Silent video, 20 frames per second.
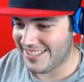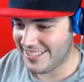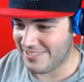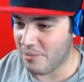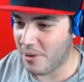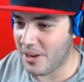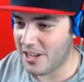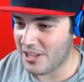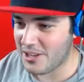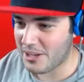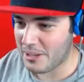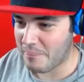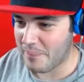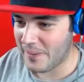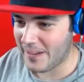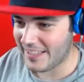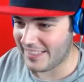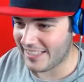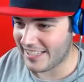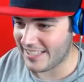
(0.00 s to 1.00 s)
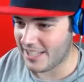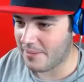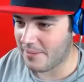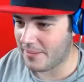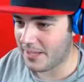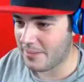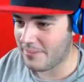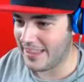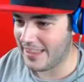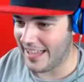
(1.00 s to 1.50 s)
What? You can pick things up?
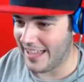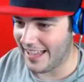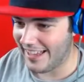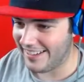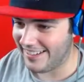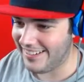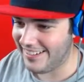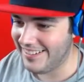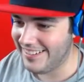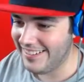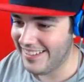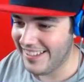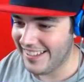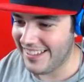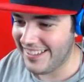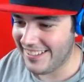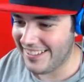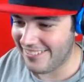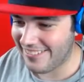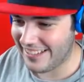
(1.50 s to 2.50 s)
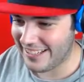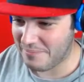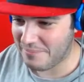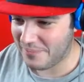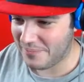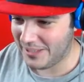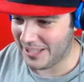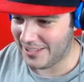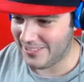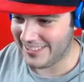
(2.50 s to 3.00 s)
Give me that! You don't get to
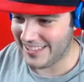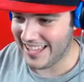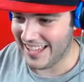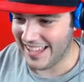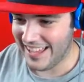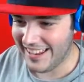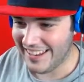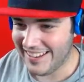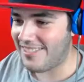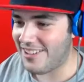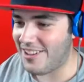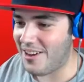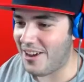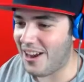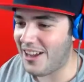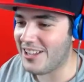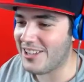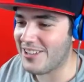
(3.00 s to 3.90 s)
play with that. Are